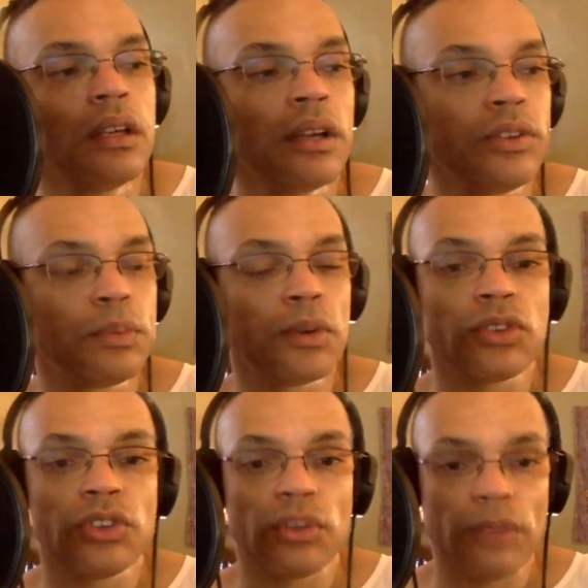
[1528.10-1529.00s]

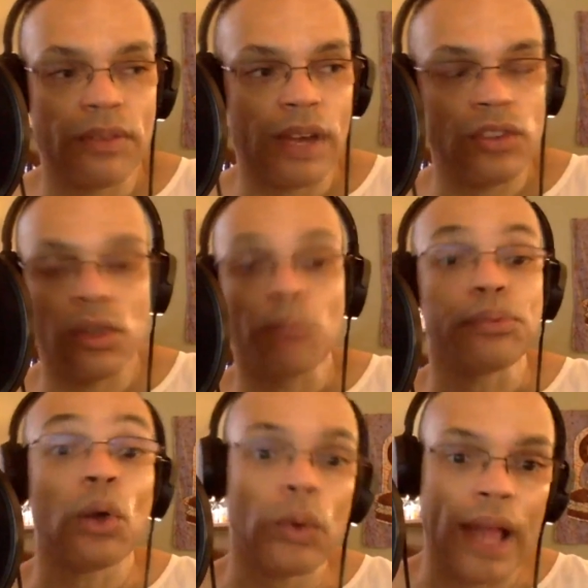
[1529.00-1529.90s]
spiritualists advise you don't
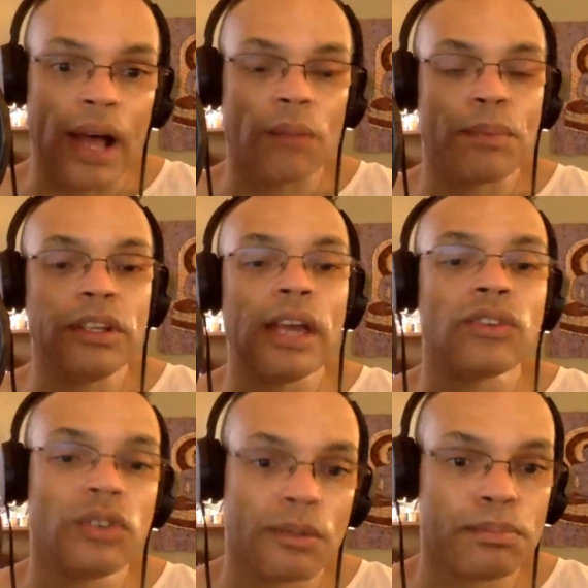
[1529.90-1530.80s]
blow it out, but
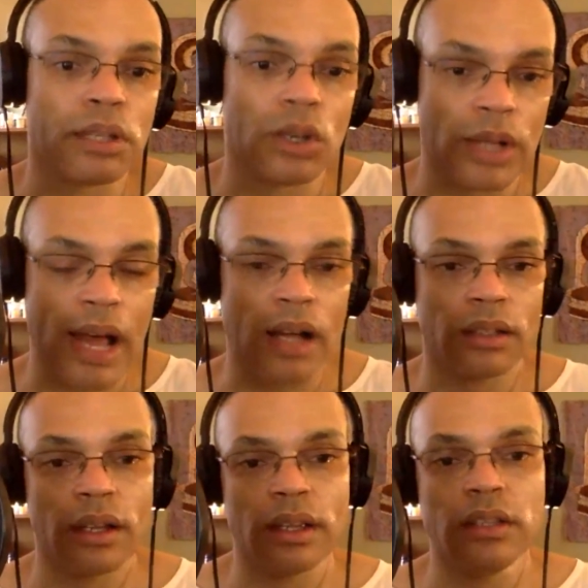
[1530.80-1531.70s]
yes, you can blow it
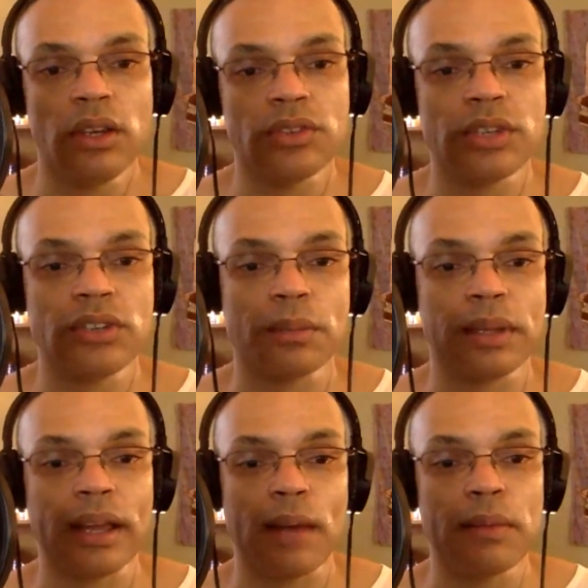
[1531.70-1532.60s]
out, and you can say something
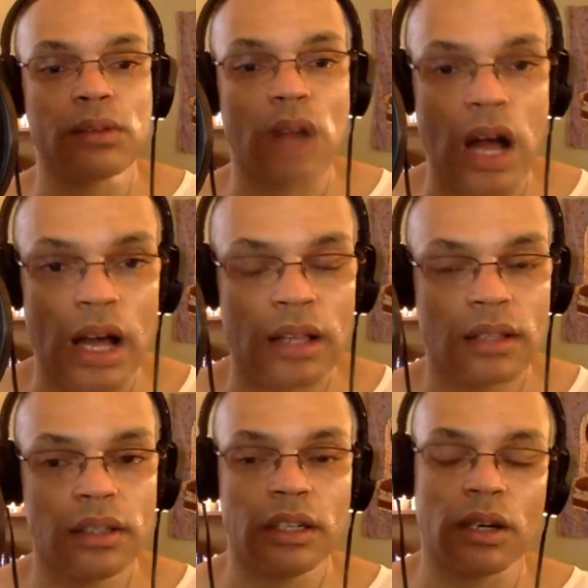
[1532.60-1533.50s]
like, I'm in Ra,
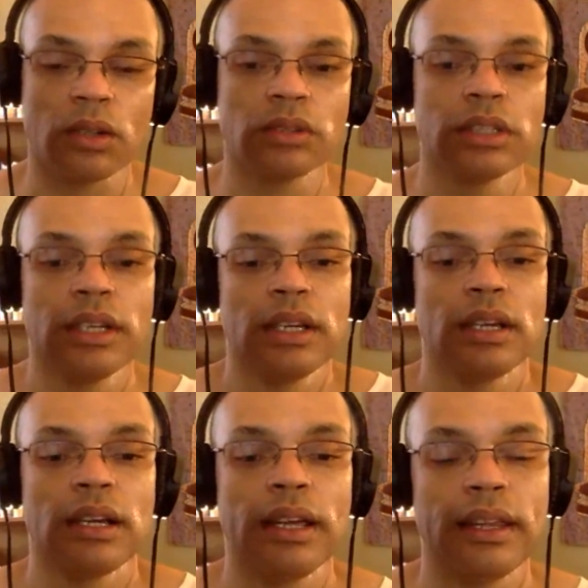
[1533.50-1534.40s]

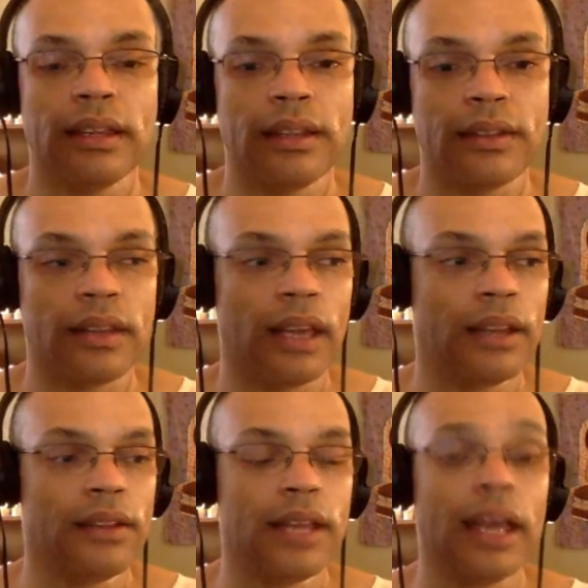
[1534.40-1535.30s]
and
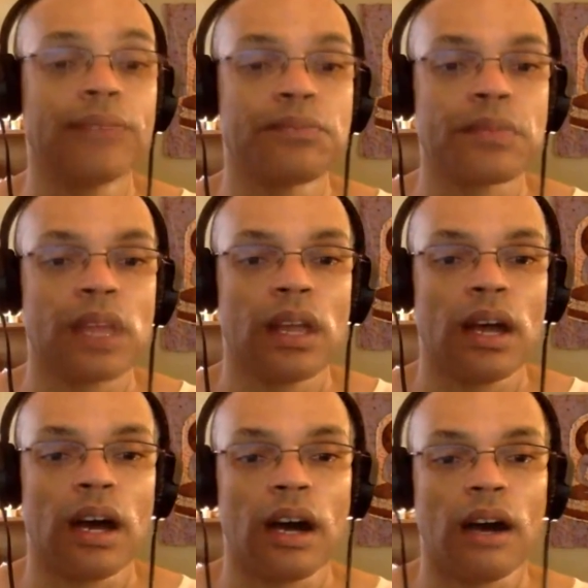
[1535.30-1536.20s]
then
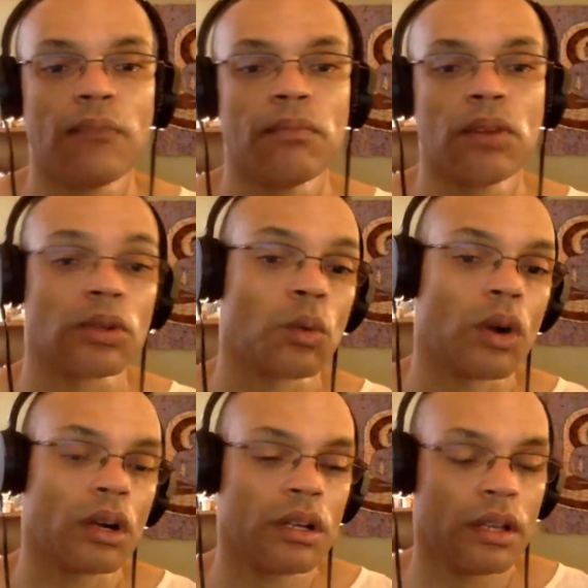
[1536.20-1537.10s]
go to
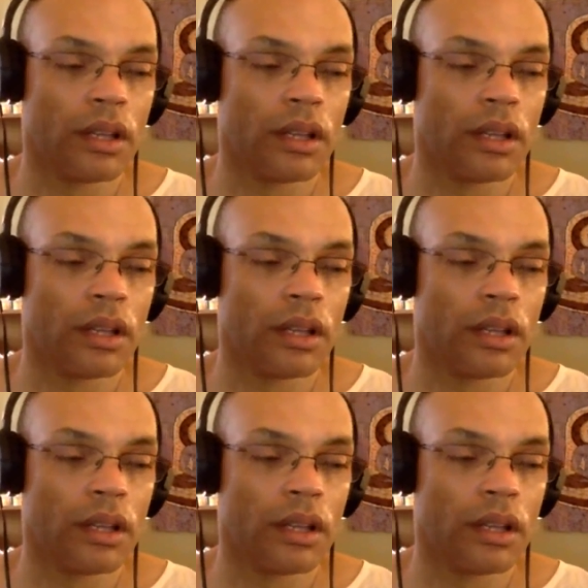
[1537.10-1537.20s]
work.